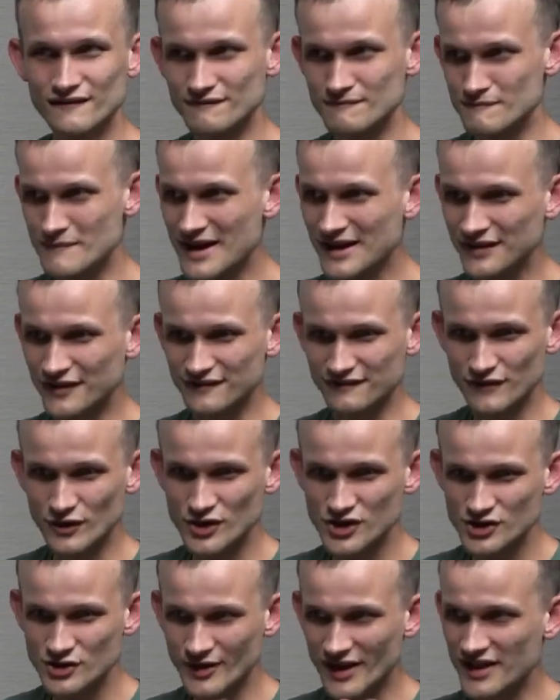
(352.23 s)
make the
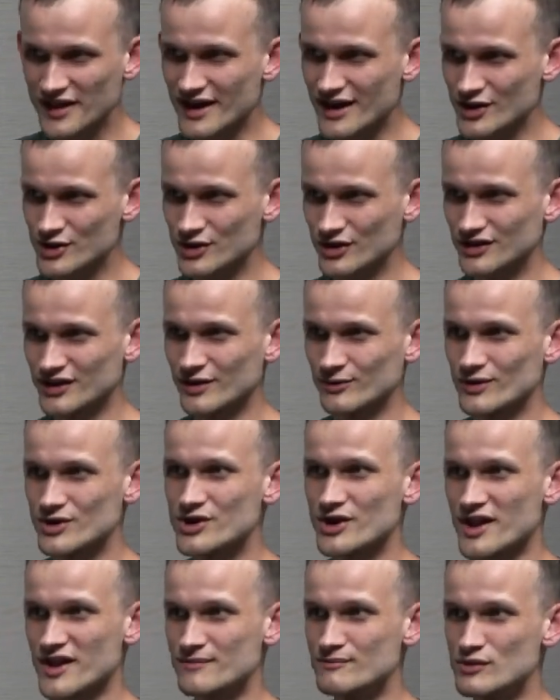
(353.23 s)
first transaction that would
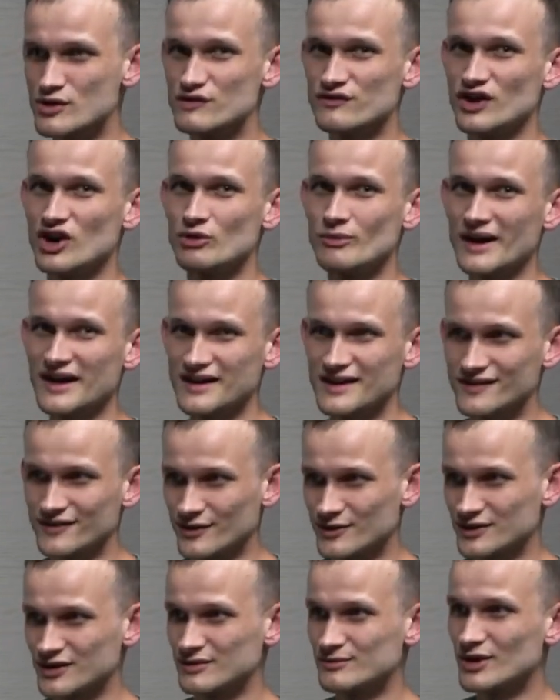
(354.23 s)
just move all my
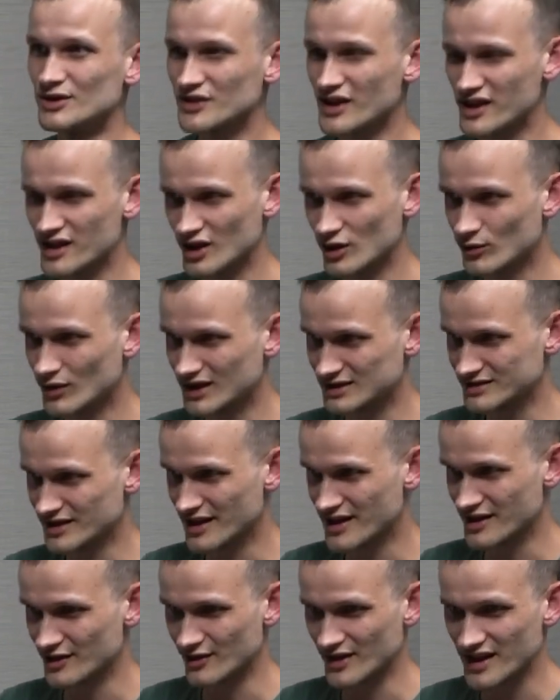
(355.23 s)
Ether to the multi-sig
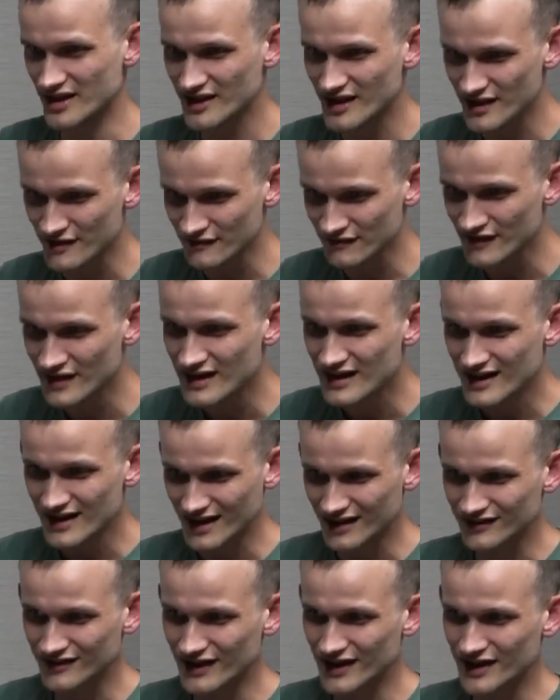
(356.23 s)
wallet so it's safe,
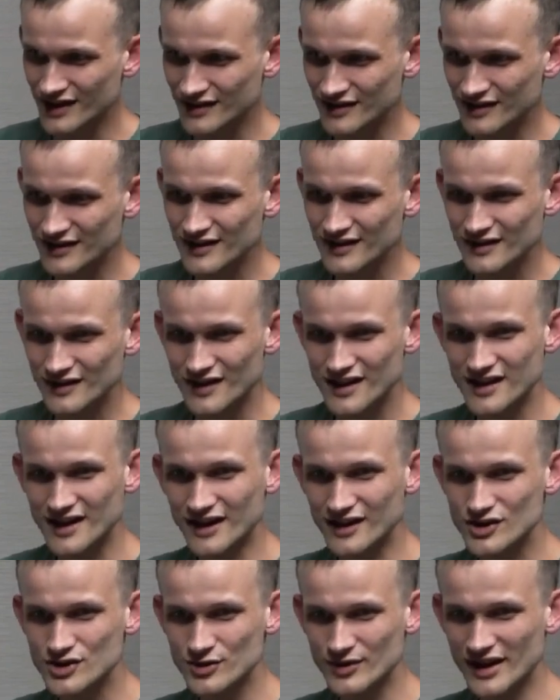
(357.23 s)
and then
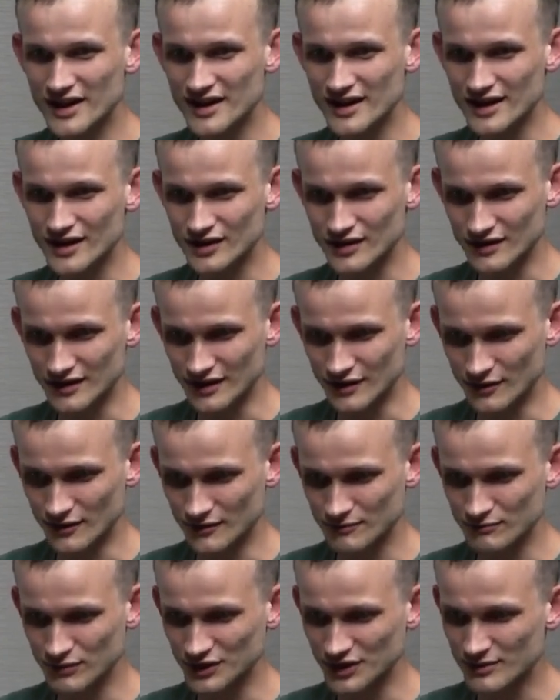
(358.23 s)
second
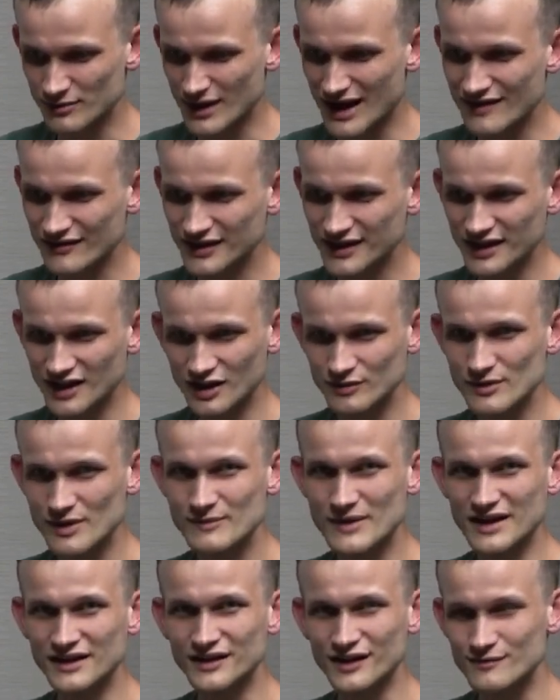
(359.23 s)
put the private key on my
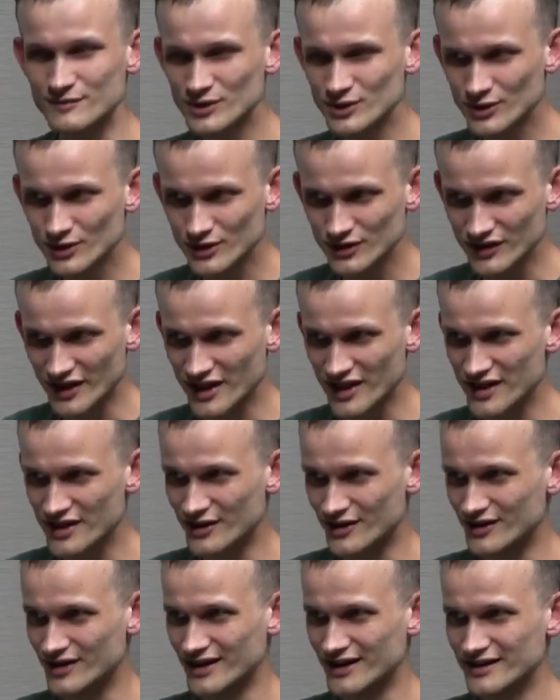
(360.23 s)
main computer, then
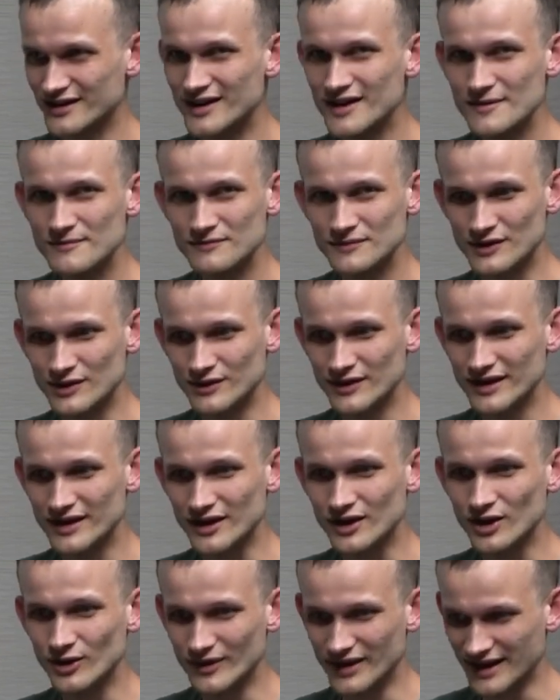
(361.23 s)
started
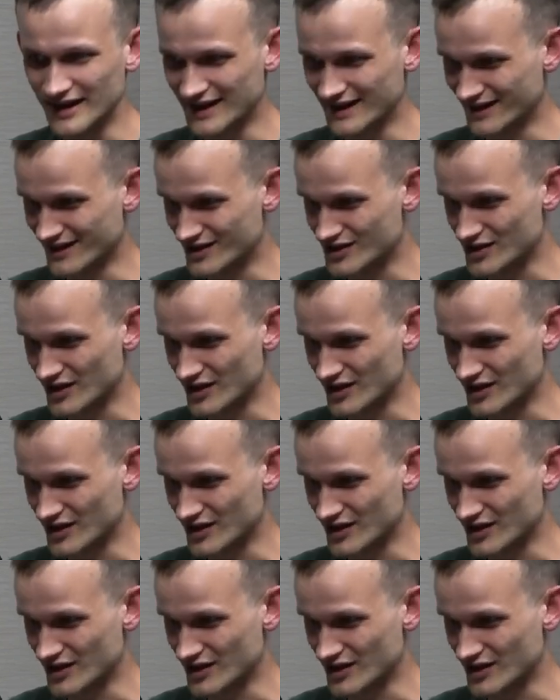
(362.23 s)
going in and